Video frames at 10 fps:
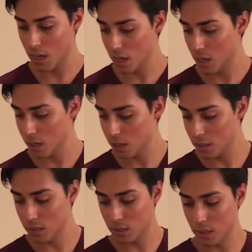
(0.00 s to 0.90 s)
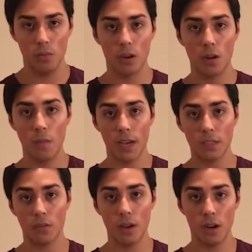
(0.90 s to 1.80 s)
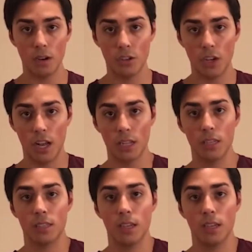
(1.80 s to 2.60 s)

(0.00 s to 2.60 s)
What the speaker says: is we're going to macerate our shallots